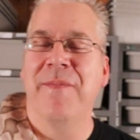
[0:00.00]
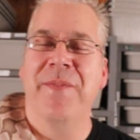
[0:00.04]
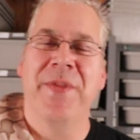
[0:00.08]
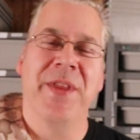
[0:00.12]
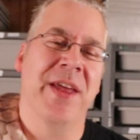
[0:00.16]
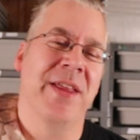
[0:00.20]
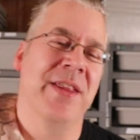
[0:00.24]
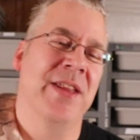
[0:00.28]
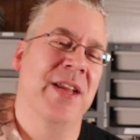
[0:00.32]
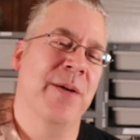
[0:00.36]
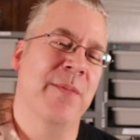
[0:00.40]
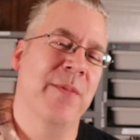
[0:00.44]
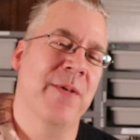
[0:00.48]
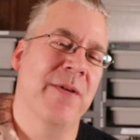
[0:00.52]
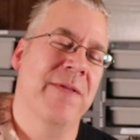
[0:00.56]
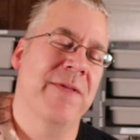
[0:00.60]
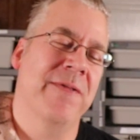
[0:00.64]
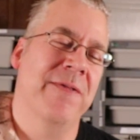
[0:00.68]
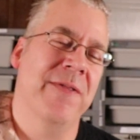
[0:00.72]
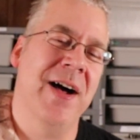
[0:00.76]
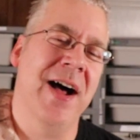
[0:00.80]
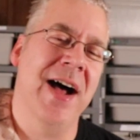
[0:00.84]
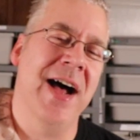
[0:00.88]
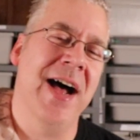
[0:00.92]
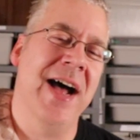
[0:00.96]
And number
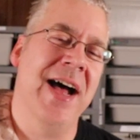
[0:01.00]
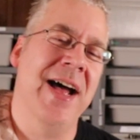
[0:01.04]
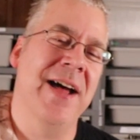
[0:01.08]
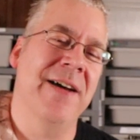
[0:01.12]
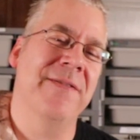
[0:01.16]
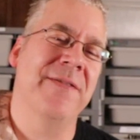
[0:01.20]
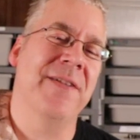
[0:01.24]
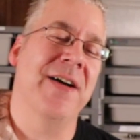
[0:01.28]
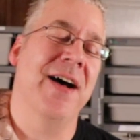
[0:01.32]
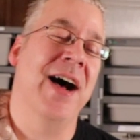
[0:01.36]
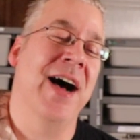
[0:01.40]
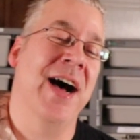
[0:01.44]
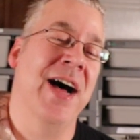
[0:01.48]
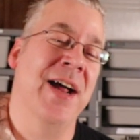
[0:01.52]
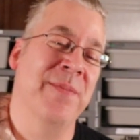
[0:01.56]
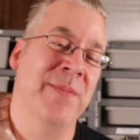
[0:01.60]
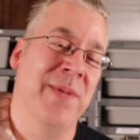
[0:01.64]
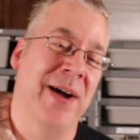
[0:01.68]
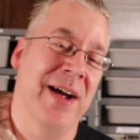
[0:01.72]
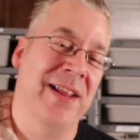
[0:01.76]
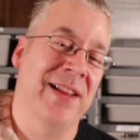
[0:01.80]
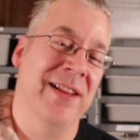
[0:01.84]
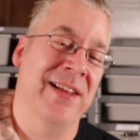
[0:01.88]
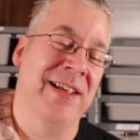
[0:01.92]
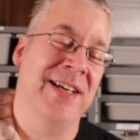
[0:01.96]
five on
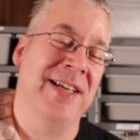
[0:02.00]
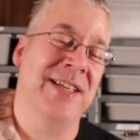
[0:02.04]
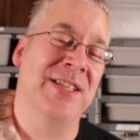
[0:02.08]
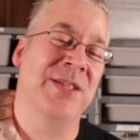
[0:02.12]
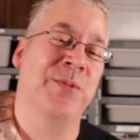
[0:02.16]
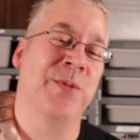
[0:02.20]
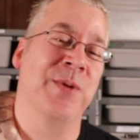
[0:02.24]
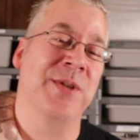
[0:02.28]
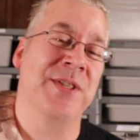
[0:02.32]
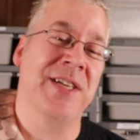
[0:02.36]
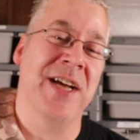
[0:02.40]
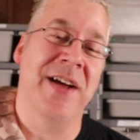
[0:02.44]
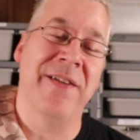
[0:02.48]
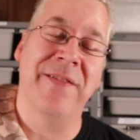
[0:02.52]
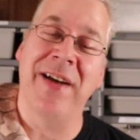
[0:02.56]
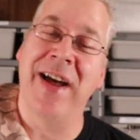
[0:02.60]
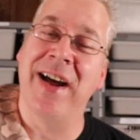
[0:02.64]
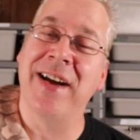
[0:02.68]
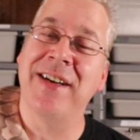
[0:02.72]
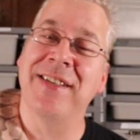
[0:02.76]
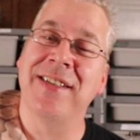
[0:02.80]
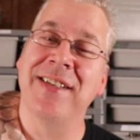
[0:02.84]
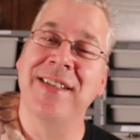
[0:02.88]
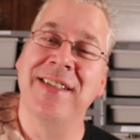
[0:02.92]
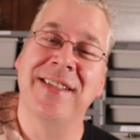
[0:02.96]
my list, which I've
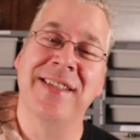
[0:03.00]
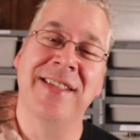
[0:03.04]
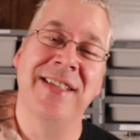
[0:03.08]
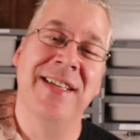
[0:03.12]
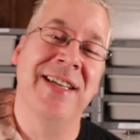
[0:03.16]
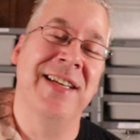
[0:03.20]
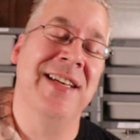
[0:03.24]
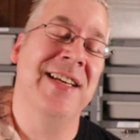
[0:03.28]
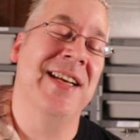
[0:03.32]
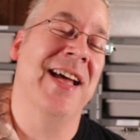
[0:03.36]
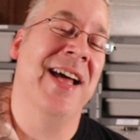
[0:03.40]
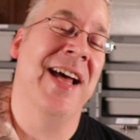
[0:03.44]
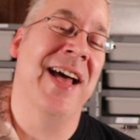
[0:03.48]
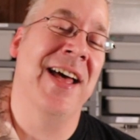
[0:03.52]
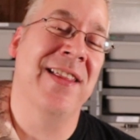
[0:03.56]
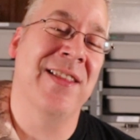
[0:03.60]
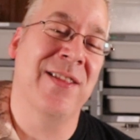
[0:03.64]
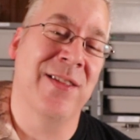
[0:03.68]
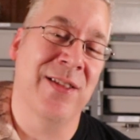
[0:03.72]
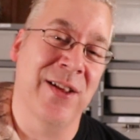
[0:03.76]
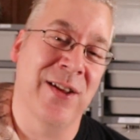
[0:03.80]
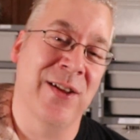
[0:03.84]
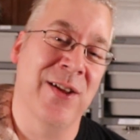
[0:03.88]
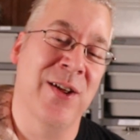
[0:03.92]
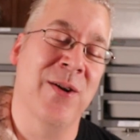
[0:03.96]
actually seen
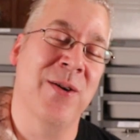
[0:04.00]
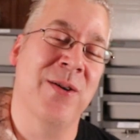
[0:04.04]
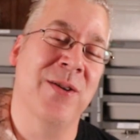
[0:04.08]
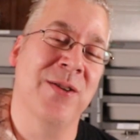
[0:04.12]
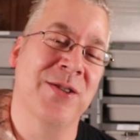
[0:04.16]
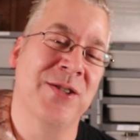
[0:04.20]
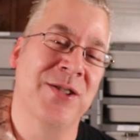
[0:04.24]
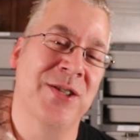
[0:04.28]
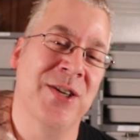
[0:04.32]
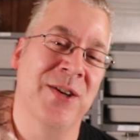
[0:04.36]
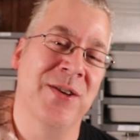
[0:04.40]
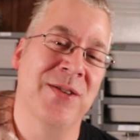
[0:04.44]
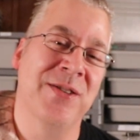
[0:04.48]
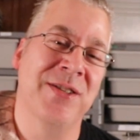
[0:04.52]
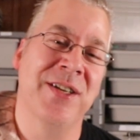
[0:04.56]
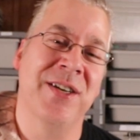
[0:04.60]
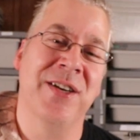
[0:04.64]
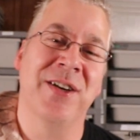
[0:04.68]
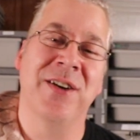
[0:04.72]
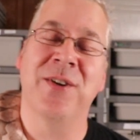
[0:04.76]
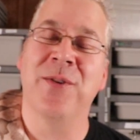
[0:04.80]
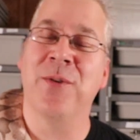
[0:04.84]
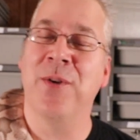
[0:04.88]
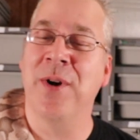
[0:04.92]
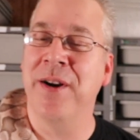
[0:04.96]
at the local shows
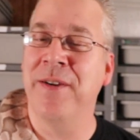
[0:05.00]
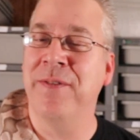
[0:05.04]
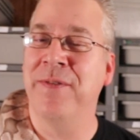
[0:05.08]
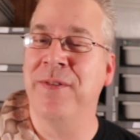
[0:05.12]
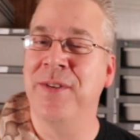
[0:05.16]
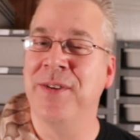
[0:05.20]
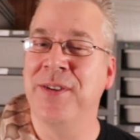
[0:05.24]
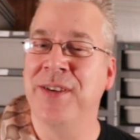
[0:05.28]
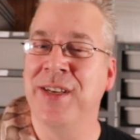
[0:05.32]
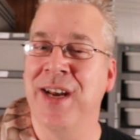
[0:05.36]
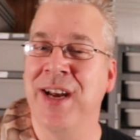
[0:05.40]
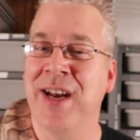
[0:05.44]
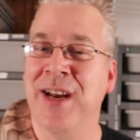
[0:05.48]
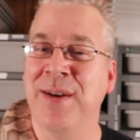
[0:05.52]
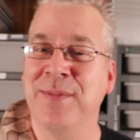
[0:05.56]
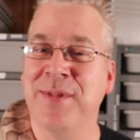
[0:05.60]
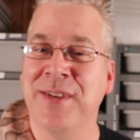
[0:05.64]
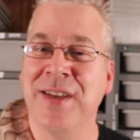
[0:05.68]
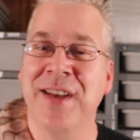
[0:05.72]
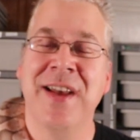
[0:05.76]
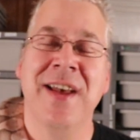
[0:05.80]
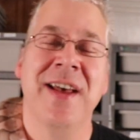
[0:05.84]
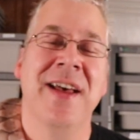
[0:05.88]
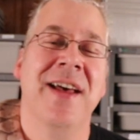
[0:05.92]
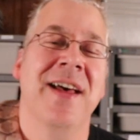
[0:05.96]
here quite a few
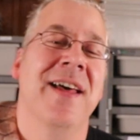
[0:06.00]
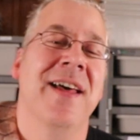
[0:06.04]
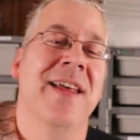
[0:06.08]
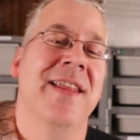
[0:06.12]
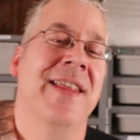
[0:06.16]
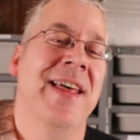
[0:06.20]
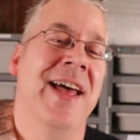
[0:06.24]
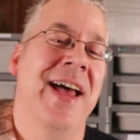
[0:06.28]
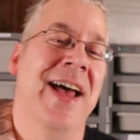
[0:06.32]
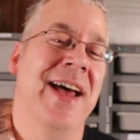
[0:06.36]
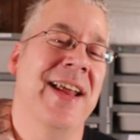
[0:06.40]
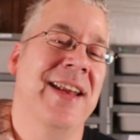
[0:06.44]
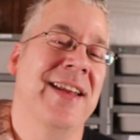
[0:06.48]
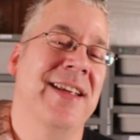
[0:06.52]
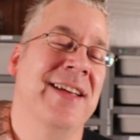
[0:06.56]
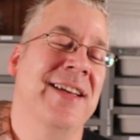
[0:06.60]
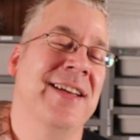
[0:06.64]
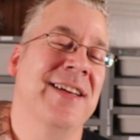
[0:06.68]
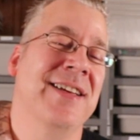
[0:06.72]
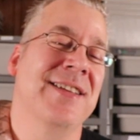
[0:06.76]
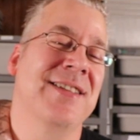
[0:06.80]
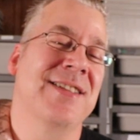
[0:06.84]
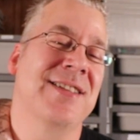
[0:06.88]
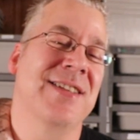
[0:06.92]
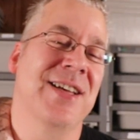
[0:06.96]
times, that
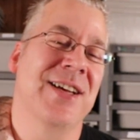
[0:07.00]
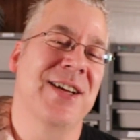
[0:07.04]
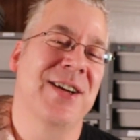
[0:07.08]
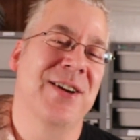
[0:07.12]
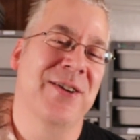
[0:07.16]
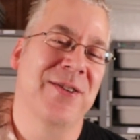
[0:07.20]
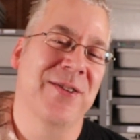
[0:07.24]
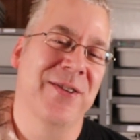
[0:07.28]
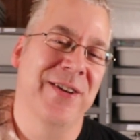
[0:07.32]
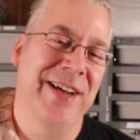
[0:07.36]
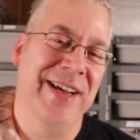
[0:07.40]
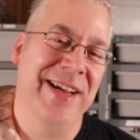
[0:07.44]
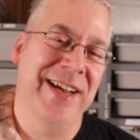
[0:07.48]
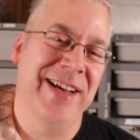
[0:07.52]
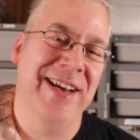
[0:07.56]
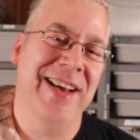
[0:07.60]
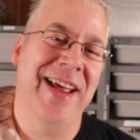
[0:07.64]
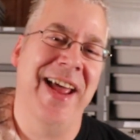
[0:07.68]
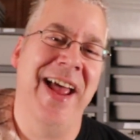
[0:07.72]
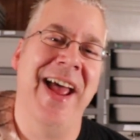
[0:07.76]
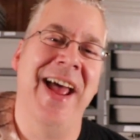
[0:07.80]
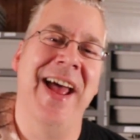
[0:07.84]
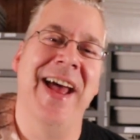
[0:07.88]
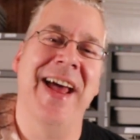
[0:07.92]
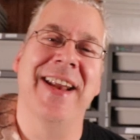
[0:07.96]
is the green
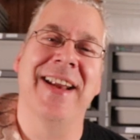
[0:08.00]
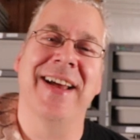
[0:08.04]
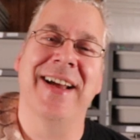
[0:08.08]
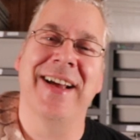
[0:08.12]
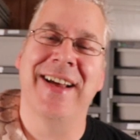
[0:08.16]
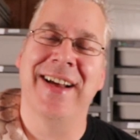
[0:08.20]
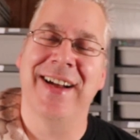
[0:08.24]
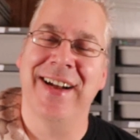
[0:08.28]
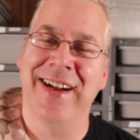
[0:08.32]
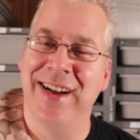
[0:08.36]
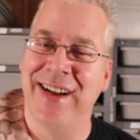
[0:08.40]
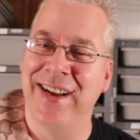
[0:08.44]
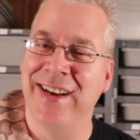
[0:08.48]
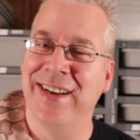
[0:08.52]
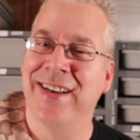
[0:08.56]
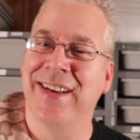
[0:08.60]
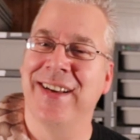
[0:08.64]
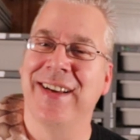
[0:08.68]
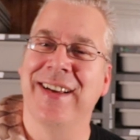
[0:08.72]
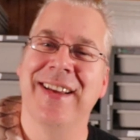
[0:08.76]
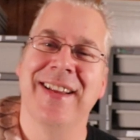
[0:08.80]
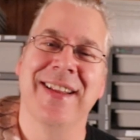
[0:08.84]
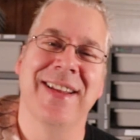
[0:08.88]
anaconda.